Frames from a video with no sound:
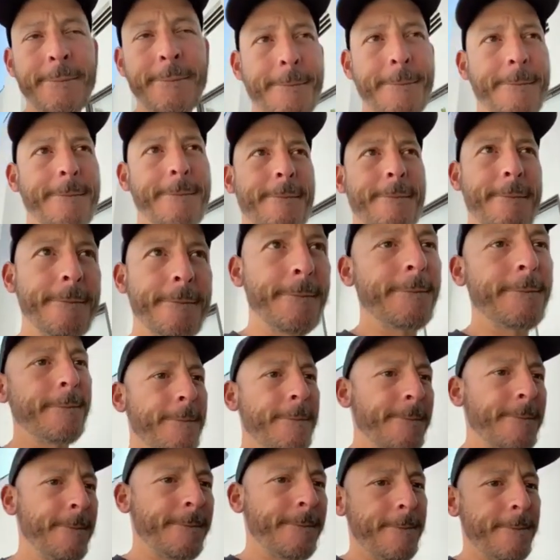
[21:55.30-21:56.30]
ago.
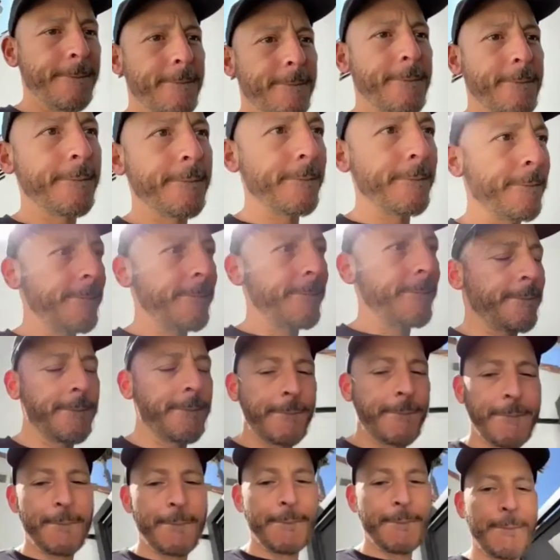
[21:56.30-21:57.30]

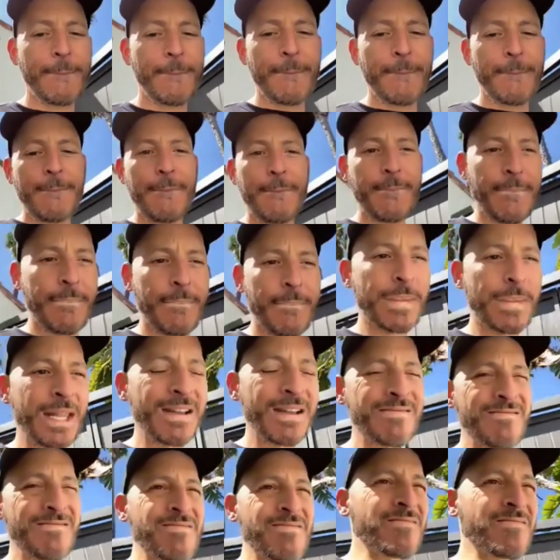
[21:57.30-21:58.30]
Um it was
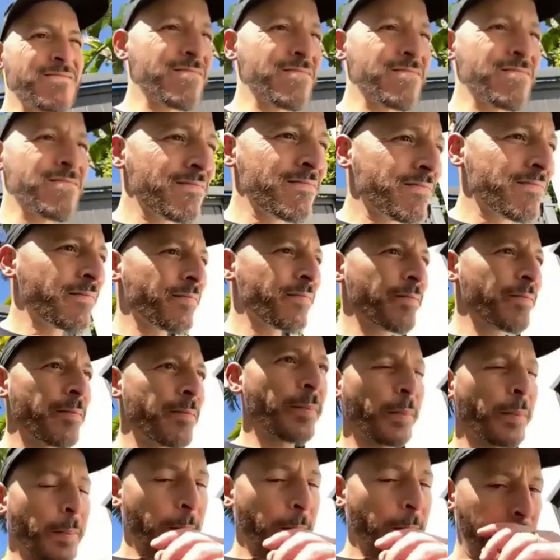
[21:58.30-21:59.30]
medication
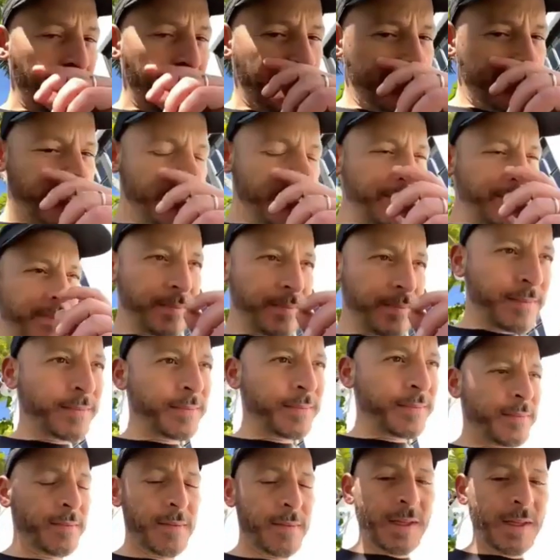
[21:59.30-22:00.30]
and it came
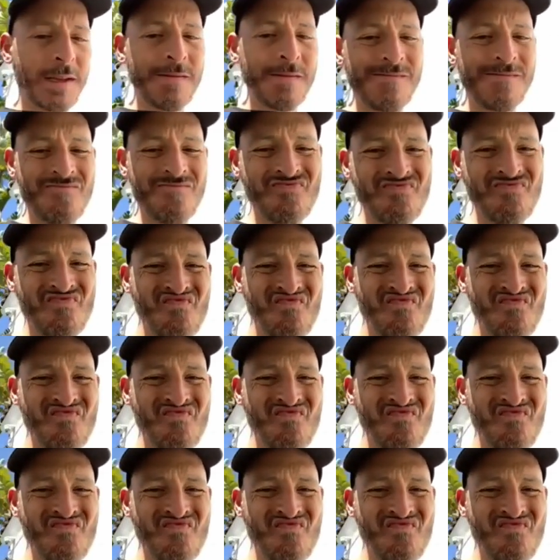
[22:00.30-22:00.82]
to